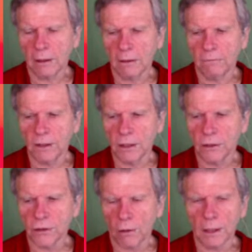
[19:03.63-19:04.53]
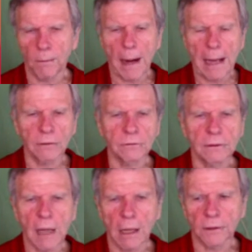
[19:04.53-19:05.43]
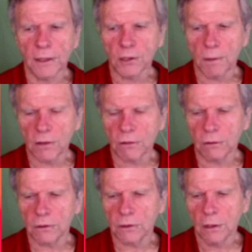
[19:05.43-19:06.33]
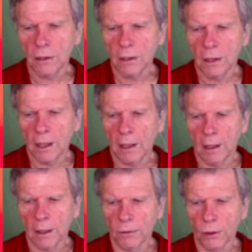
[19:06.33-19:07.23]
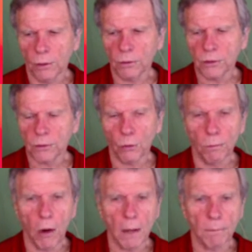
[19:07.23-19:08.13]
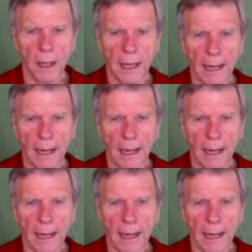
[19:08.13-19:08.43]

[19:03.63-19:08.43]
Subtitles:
of the Charlie Brown holiday specials, and those were bought by